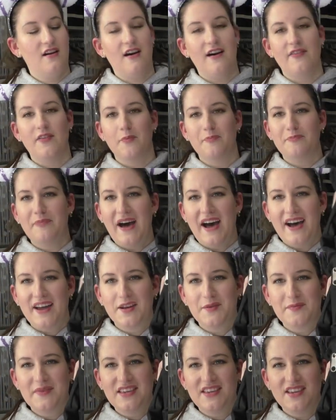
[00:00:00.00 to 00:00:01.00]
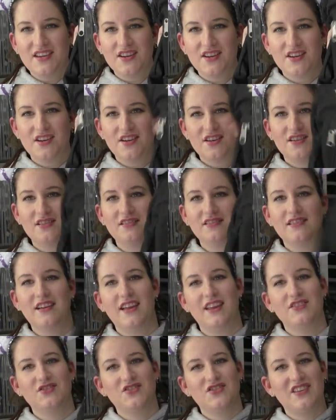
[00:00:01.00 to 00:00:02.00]
on the bottom here,
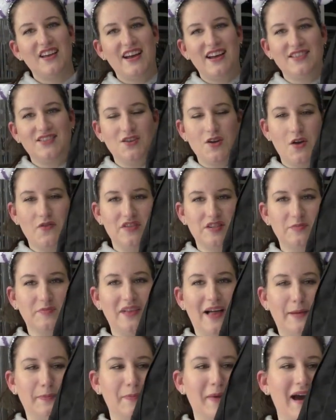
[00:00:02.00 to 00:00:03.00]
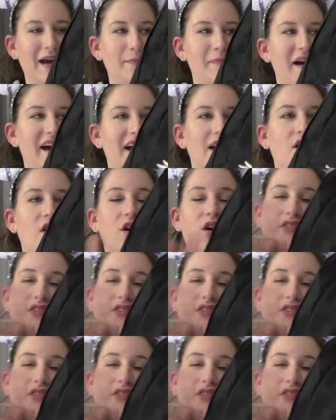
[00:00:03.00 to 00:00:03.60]
and it just has her on this black backpack.